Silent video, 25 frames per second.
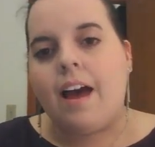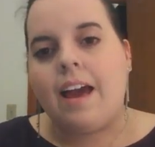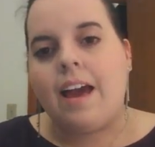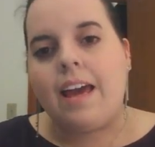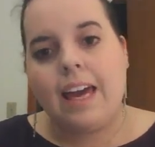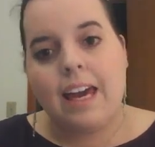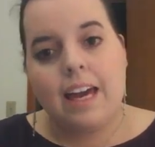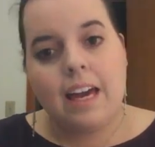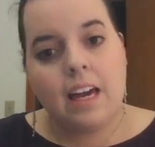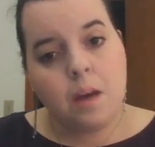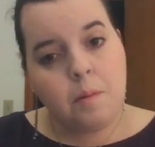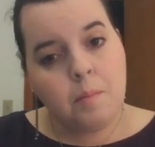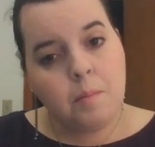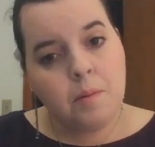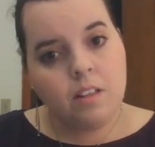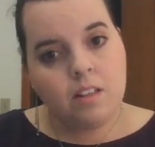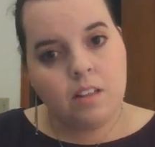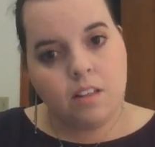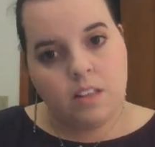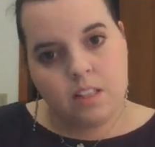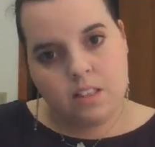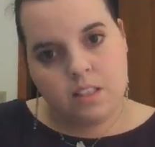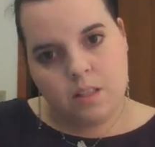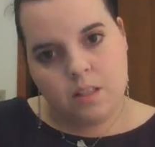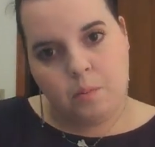I am a
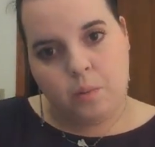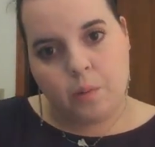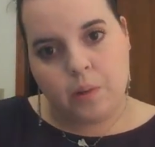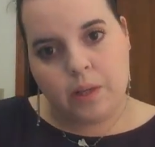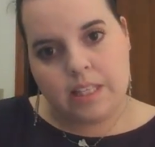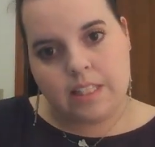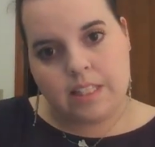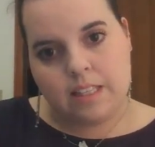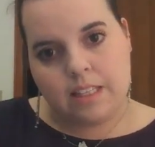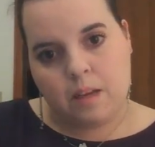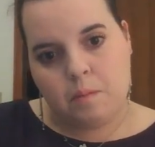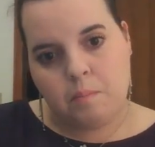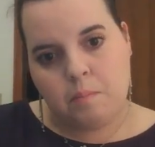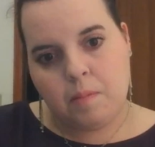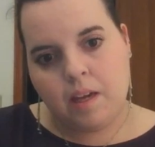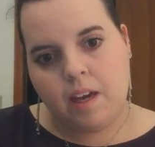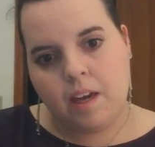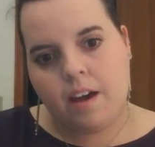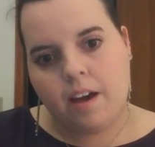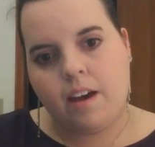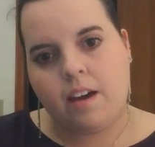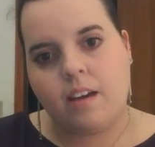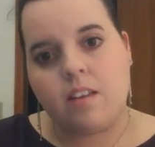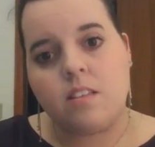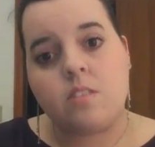little disappointed
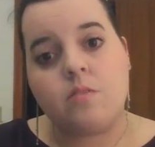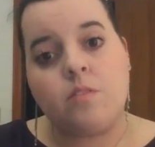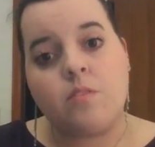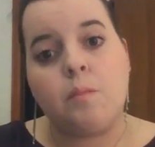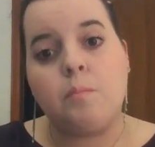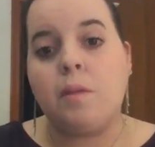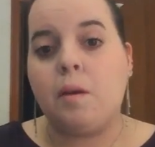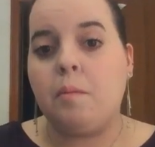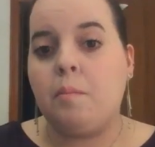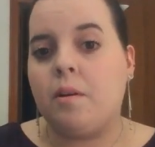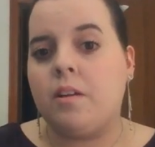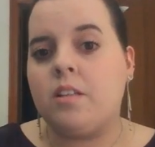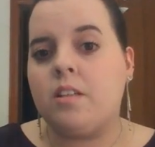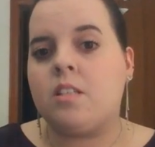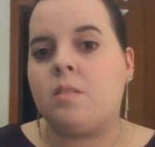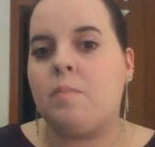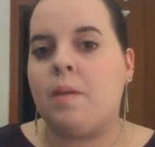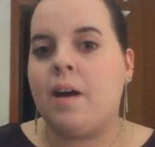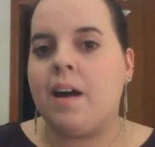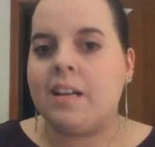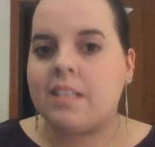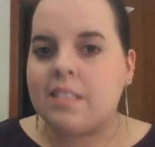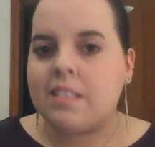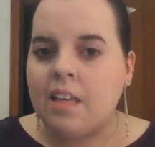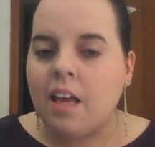because from my
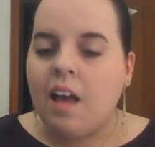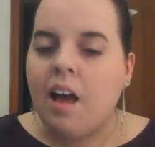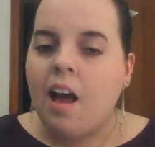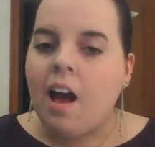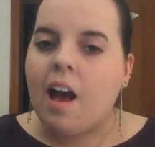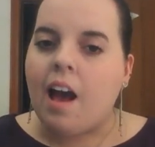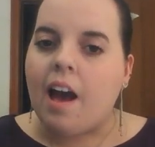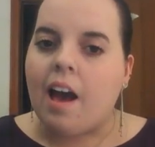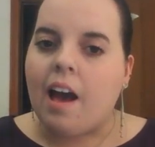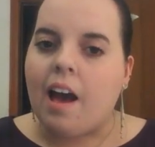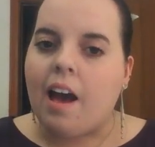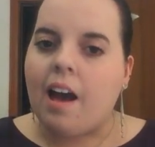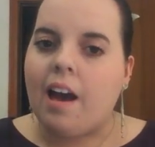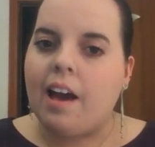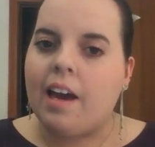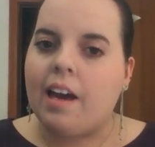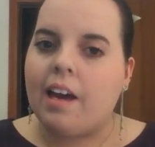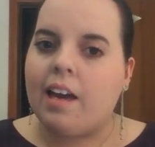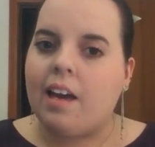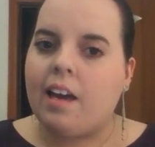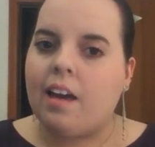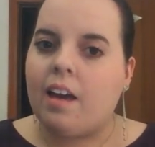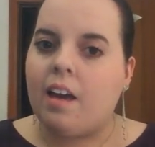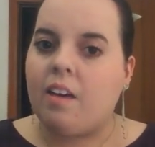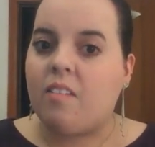Birchbox,
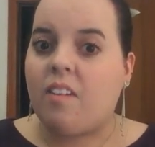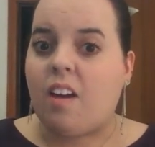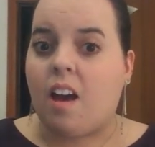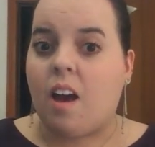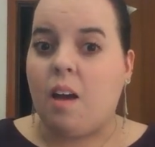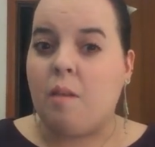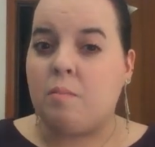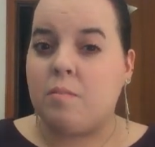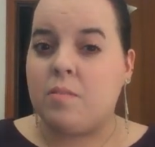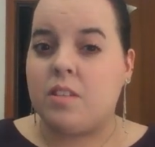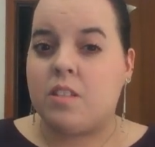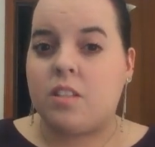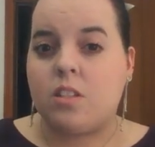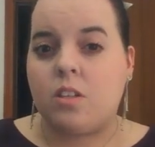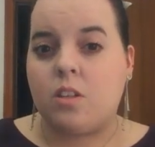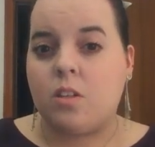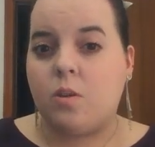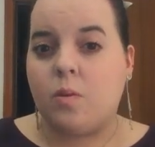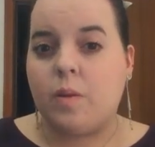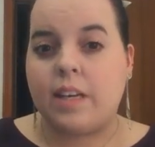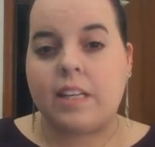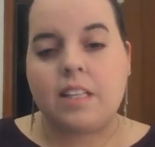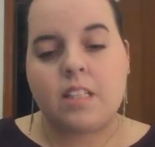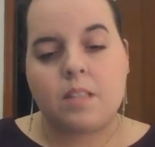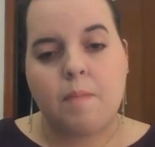I have come
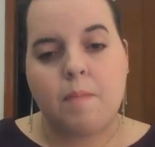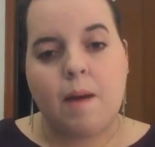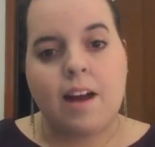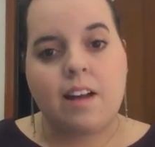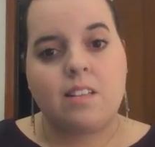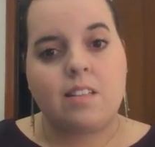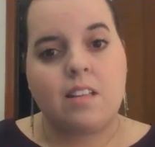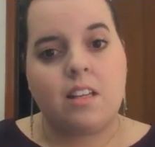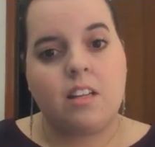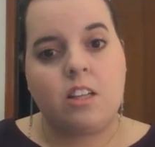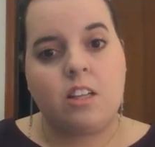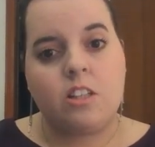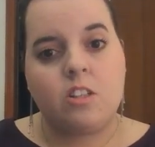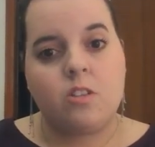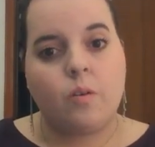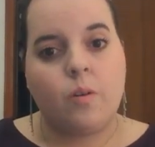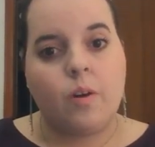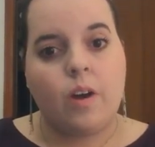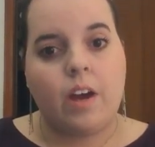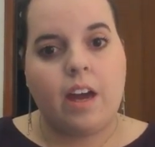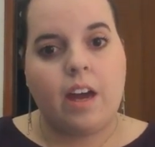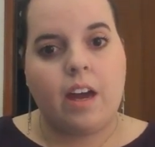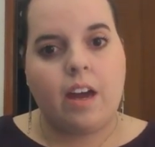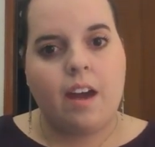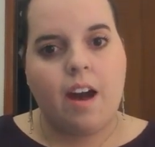to expect and
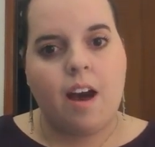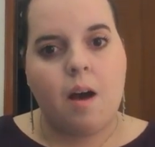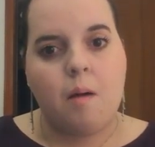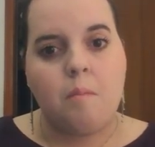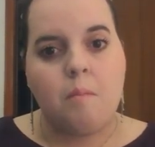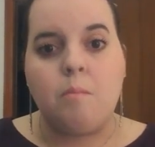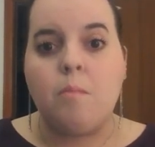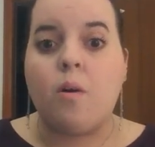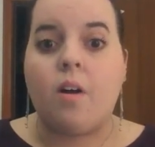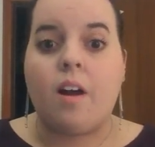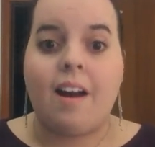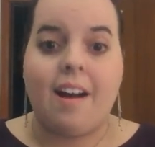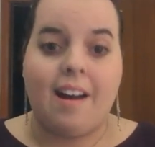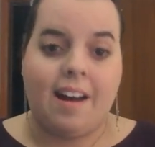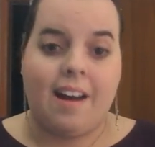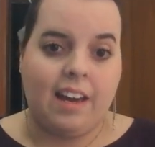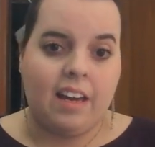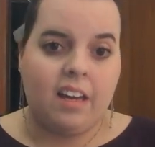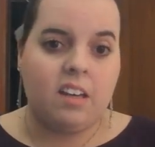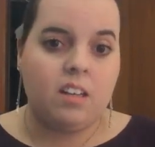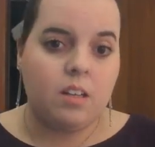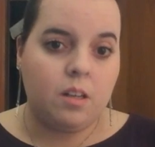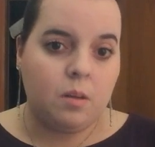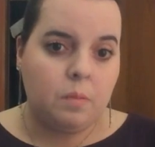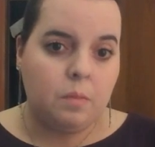enjoy um, more
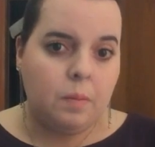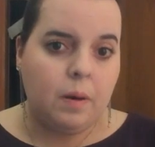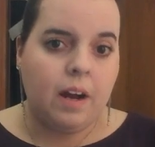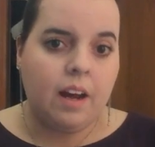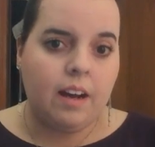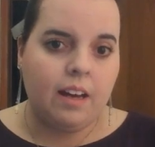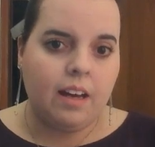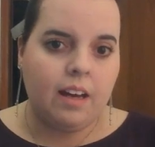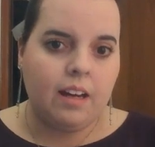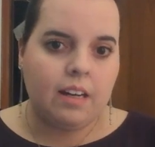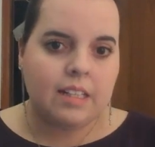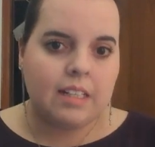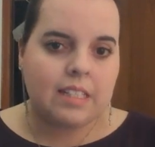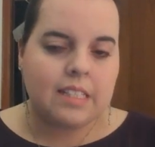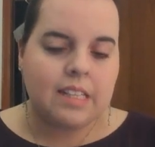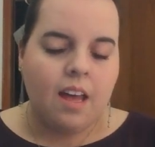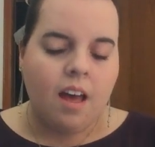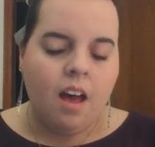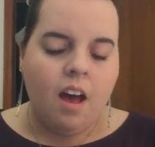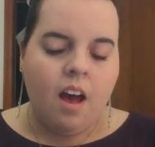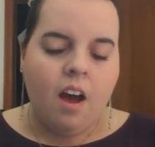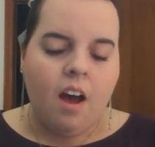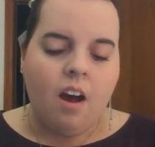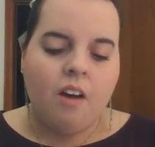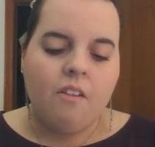high-end products,
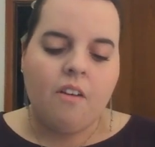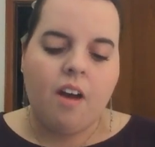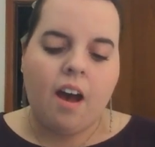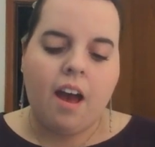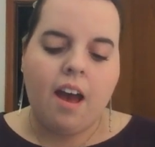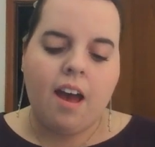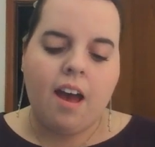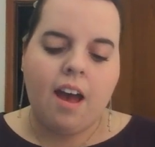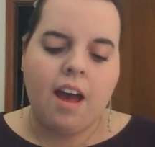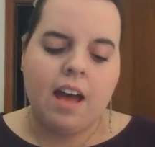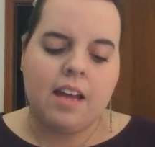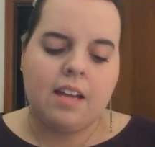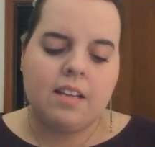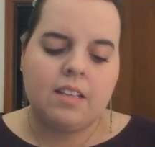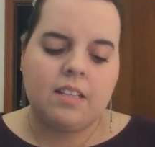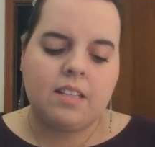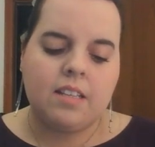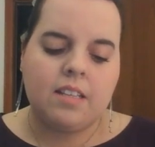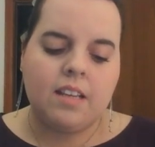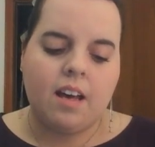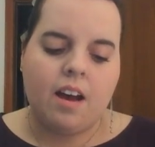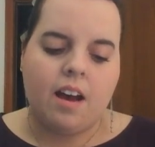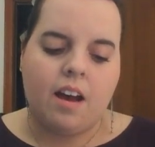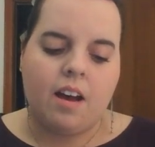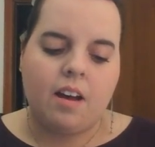and
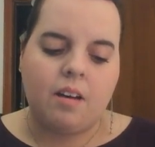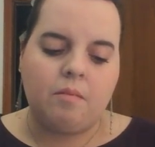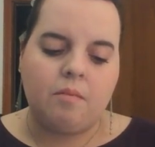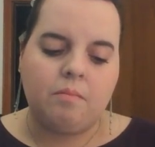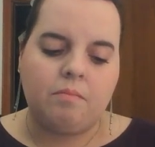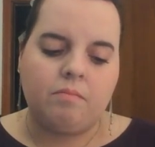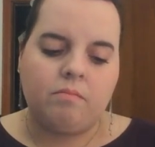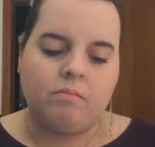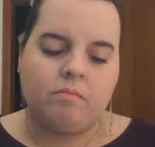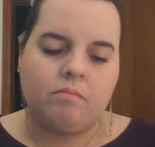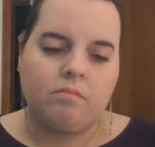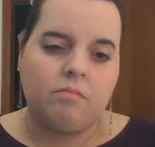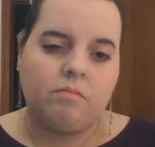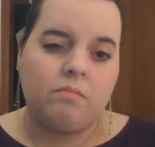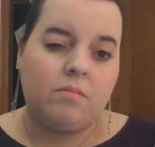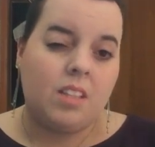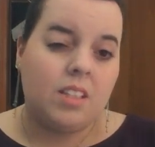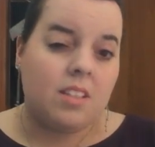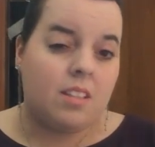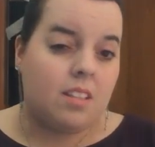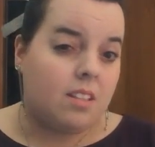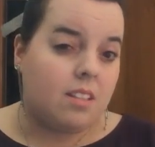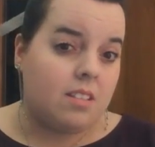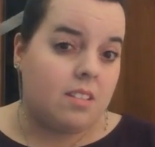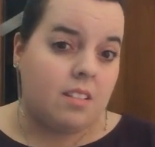um,
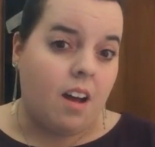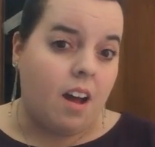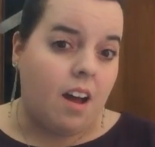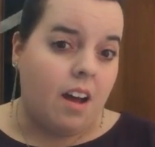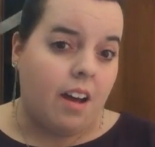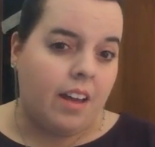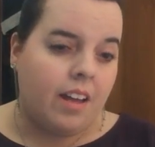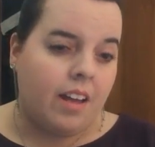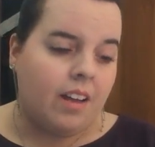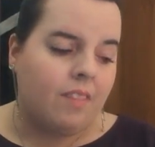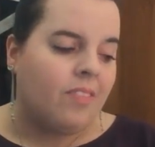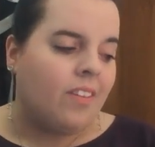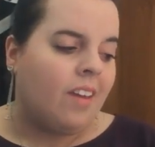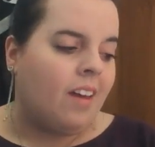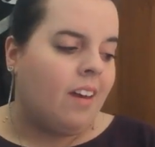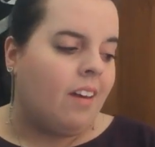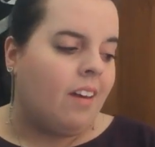this is not